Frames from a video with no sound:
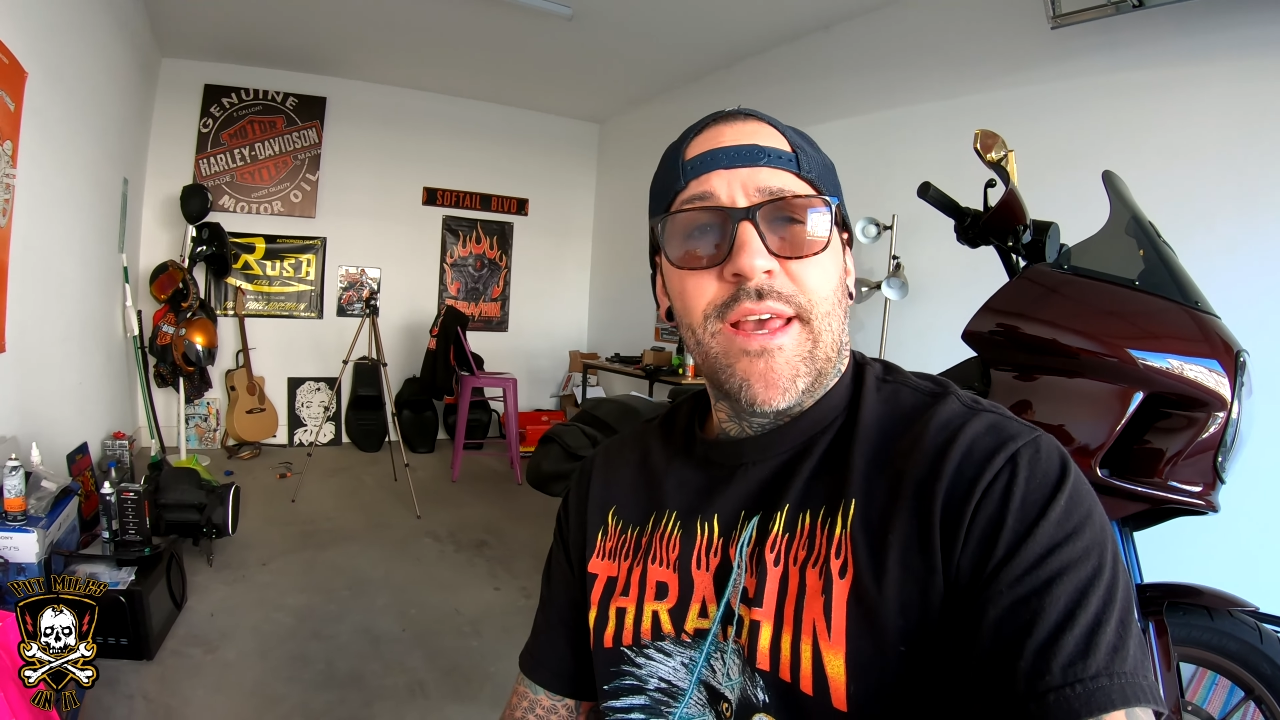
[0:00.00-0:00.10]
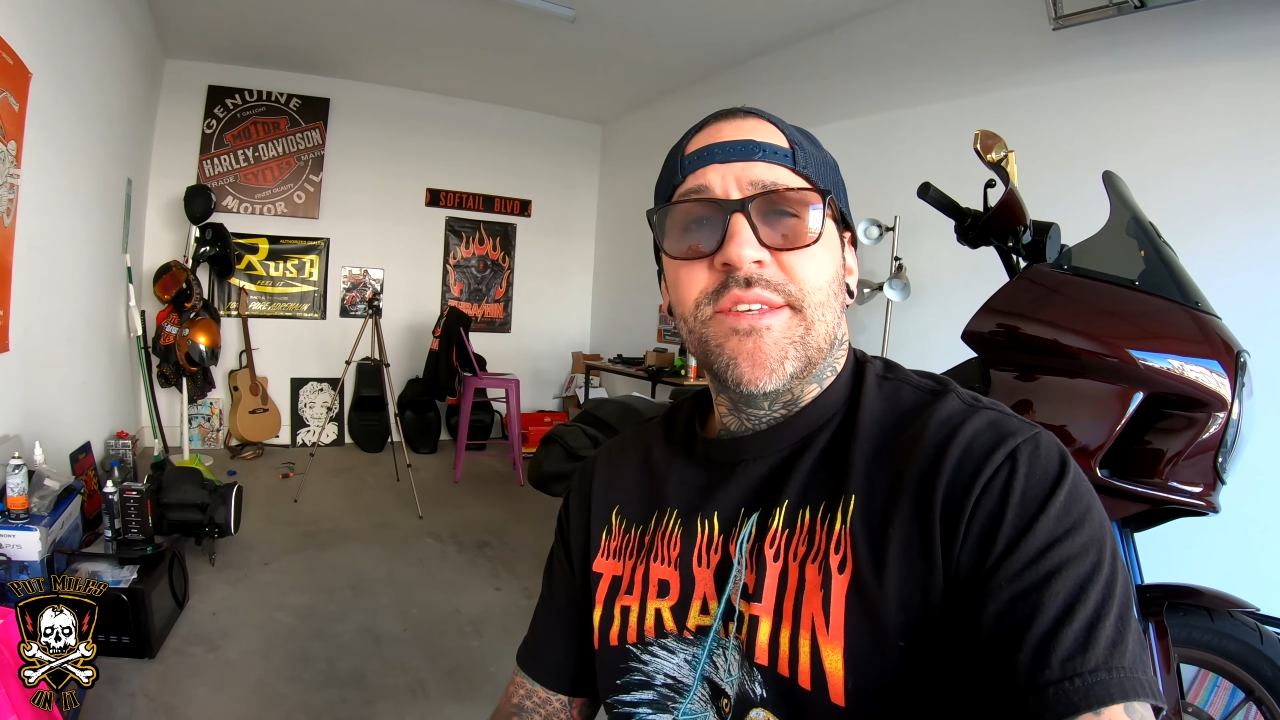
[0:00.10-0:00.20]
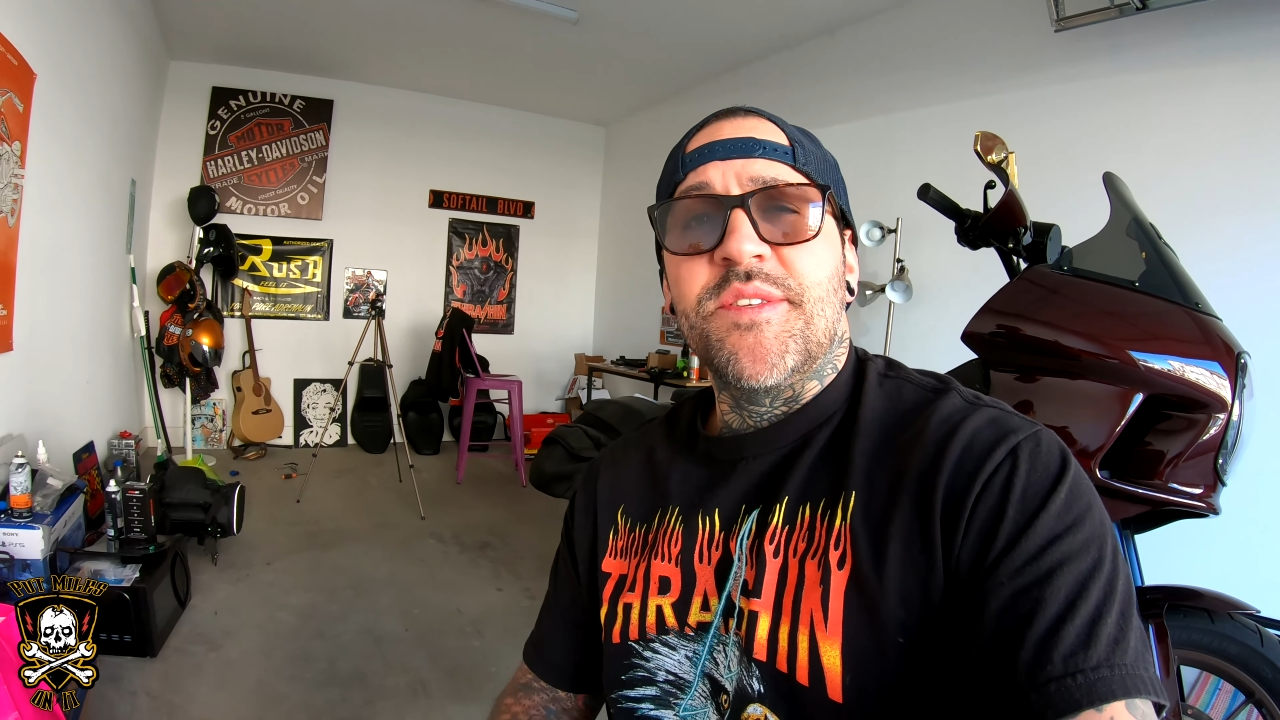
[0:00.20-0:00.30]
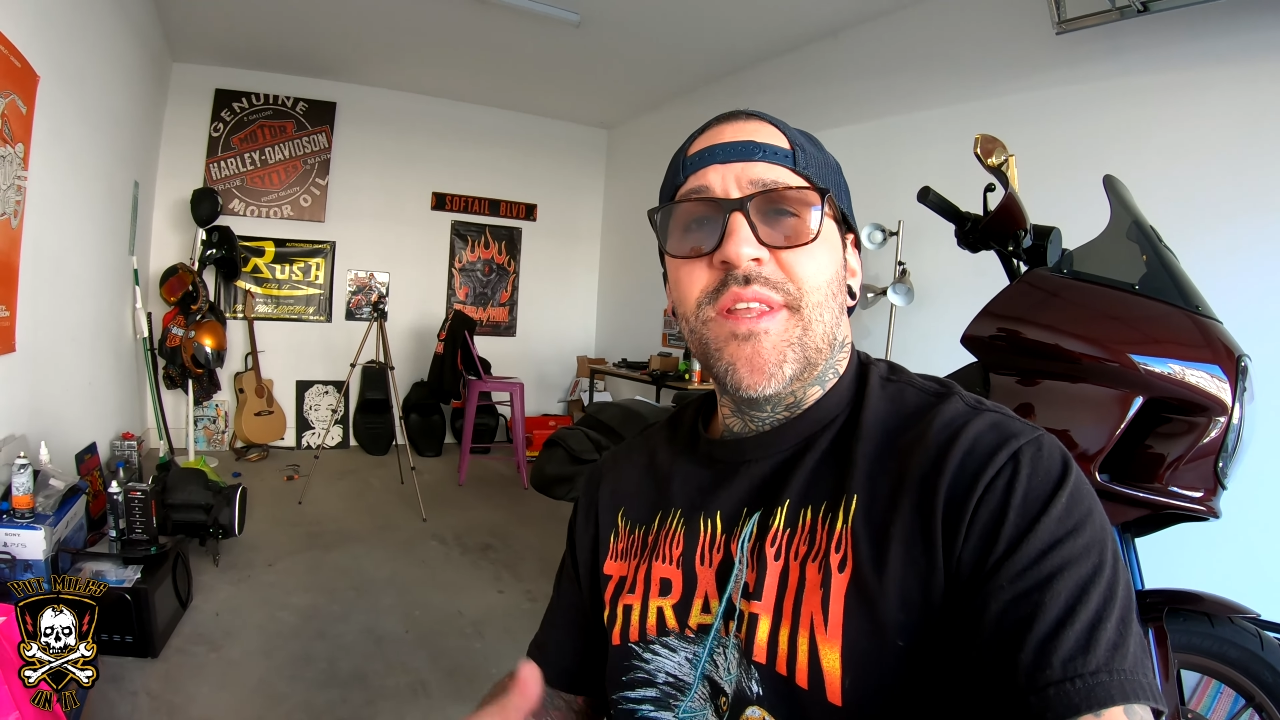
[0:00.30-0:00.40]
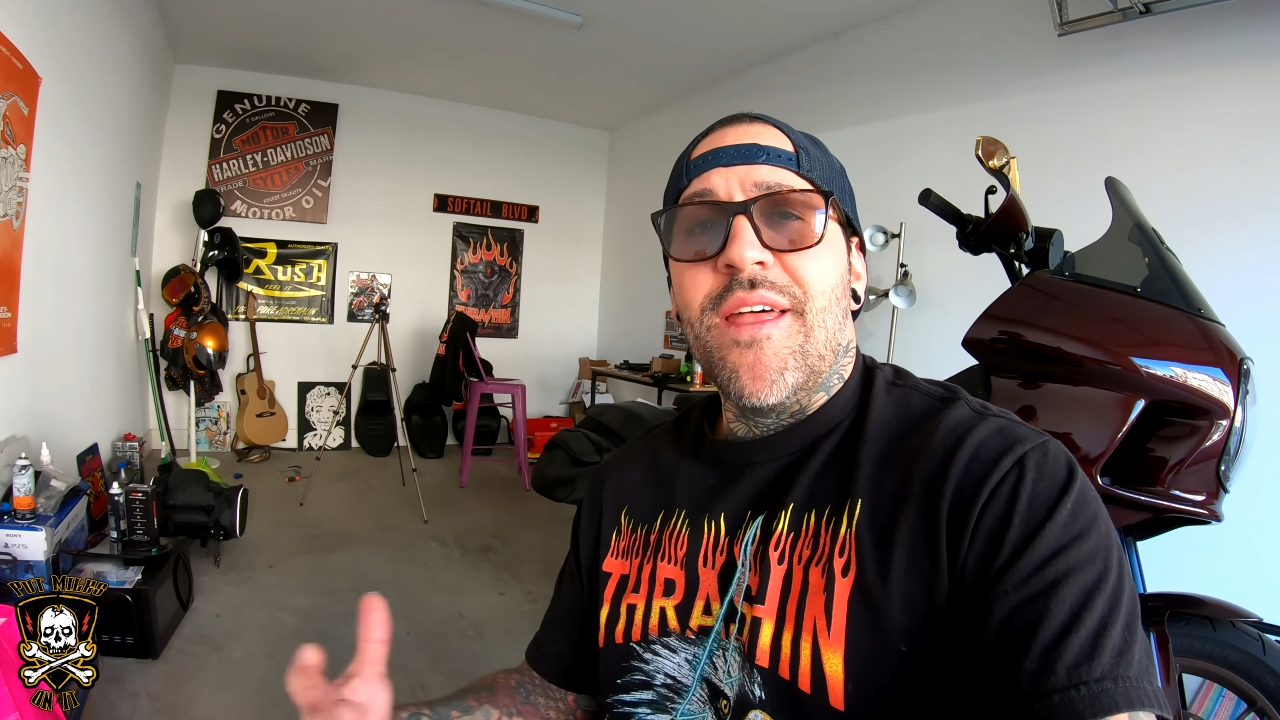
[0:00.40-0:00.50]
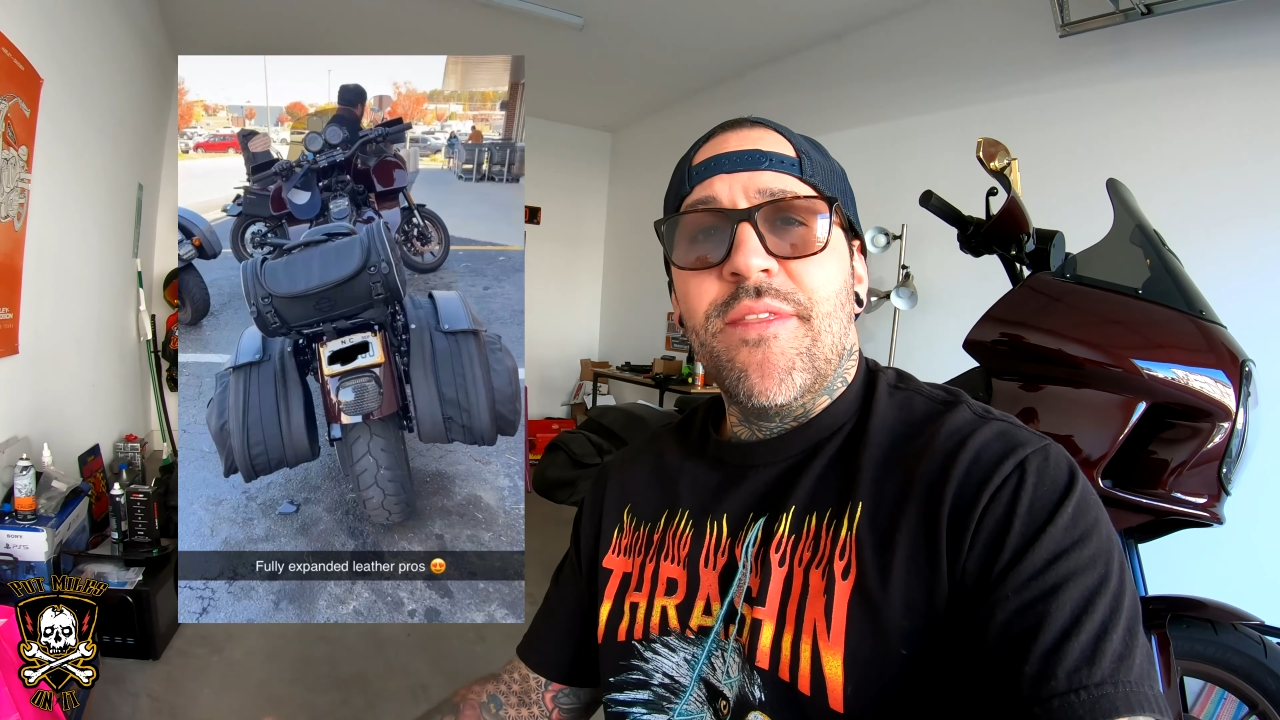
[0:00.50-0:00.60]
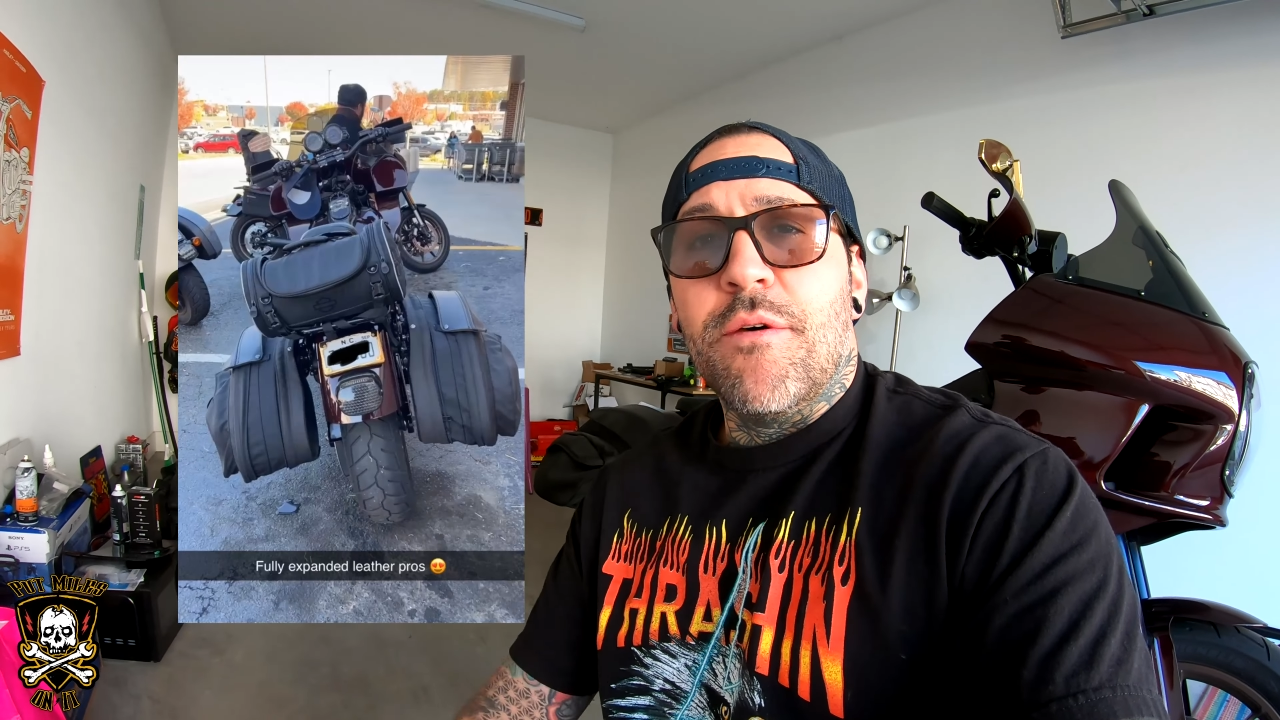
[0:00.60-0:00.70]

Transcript: extend